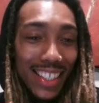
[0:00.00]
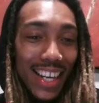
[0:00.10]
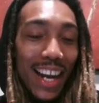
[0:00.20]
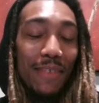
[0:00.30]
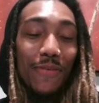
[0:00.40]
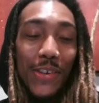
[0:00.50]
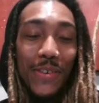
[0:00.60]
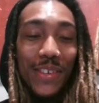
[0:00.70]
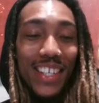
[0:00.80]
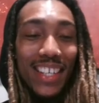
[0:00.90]
I'm for
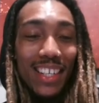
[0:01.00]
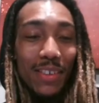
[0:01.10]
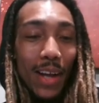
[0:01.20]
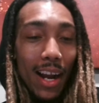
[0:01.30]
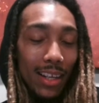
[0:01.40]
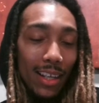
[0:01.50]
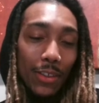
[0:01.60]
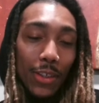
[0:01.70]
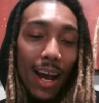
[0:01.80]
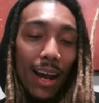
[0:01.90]
real. I do
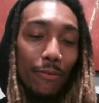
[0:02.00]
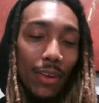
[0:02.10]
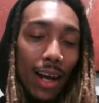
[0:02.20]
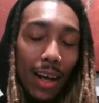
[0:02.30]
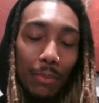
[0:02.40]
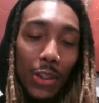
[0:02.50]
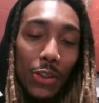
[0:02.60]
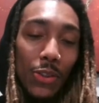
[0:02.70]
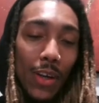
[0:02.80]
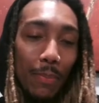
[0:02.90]
you have um. Do you
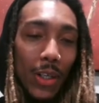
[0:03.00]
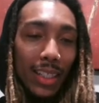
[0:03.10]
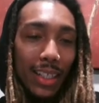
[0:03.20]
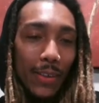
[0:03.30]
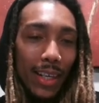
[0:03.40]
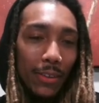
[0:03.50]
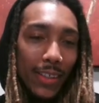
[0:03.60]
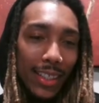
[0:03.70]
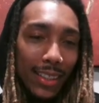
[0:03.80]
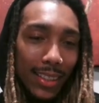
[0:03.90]
know about
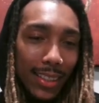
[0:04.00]
Nicaragua?